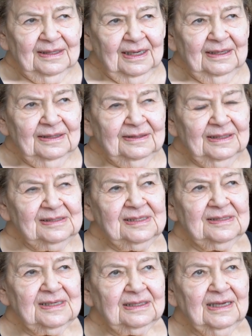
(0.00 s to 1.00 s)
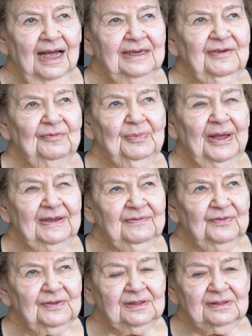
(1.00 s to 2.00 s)
Uh, this is a kind of
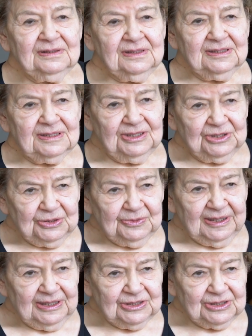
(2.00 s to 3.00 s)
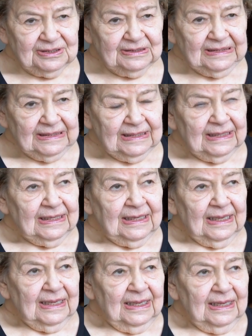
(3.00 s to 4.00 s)
painful situation.
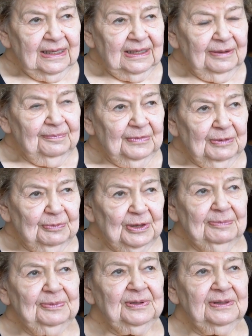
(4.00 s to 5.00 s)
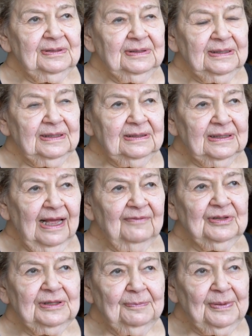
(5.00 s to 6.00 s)
Um, people
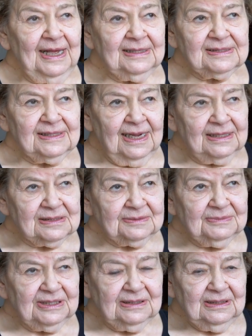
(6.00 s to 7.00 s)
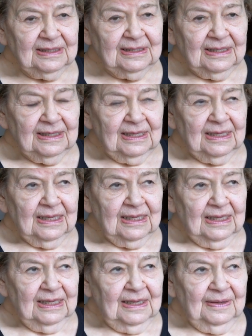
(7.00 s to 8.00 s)
have in the past asked me,
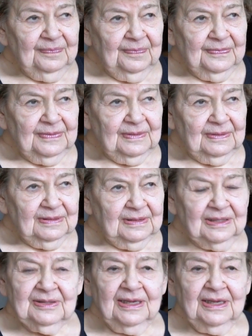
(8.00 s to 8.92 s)
um, did